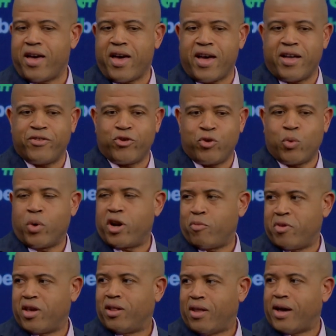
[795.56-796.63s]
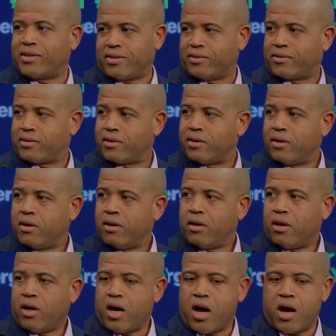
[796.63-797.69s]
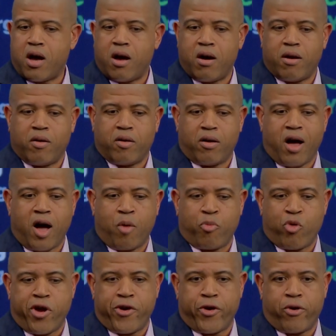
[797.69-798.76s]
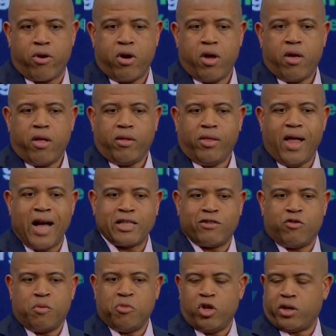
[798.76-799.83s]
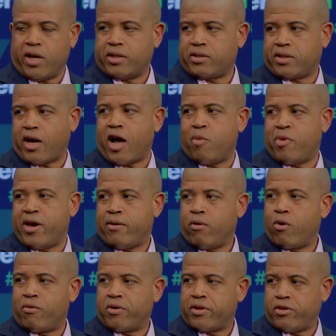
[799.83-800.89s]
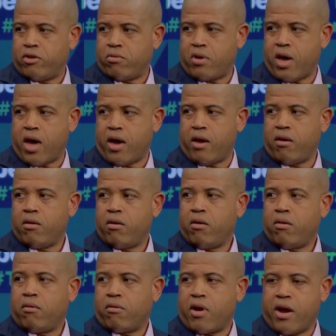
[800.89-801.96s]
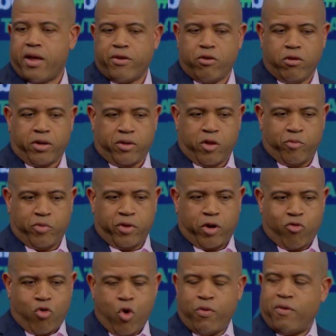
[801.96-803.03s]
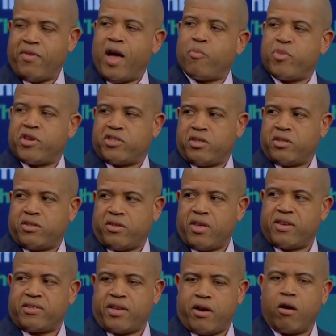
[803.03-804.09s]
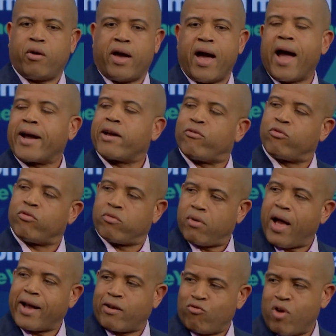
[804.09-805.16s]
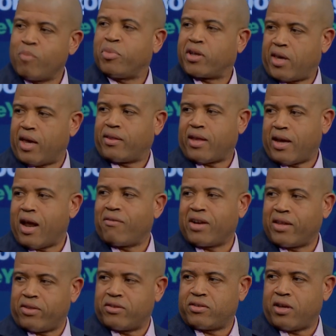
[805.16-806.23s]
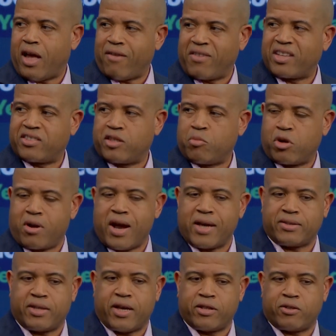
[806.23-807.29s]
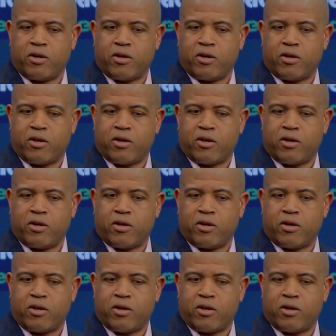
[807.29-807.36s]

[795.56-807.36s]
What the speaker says: And do you want to be a licensed operator? Lots of them look at Skybet over in the UK. Right, and you look at the growth of that business, and they say, "Okay, I can replicate that. I've got similar assets."